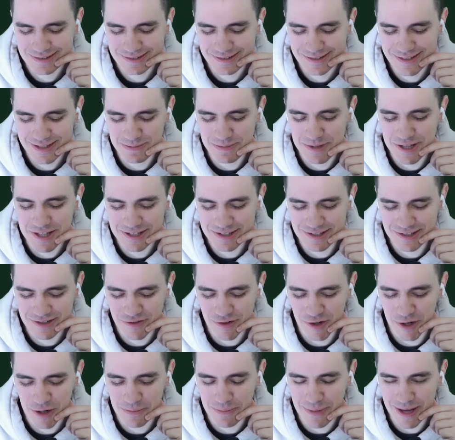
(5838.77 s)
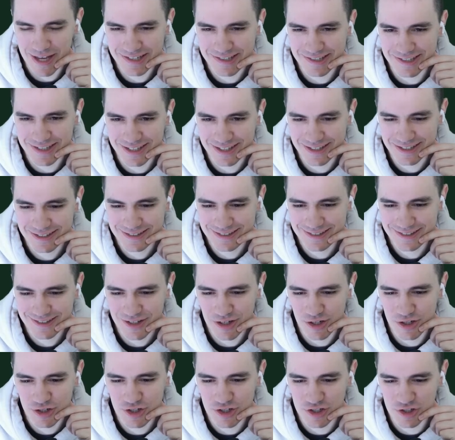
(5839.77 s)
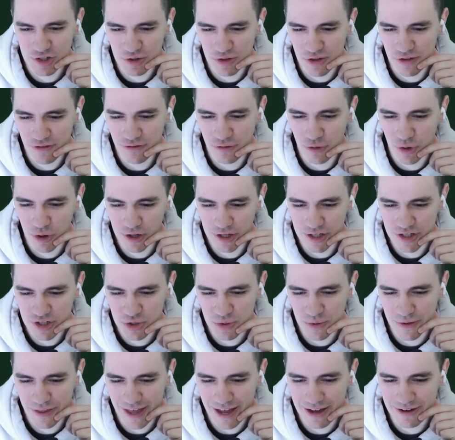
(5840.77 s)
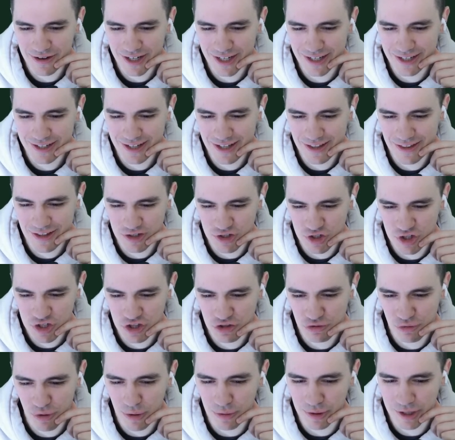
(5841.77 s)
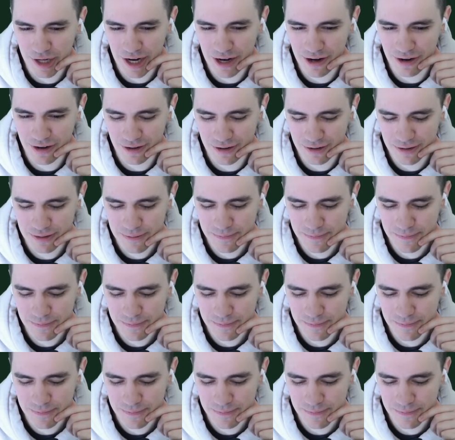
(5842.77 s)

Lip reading: To me, this is very messy. You could just do the for each without it and then just throw an error.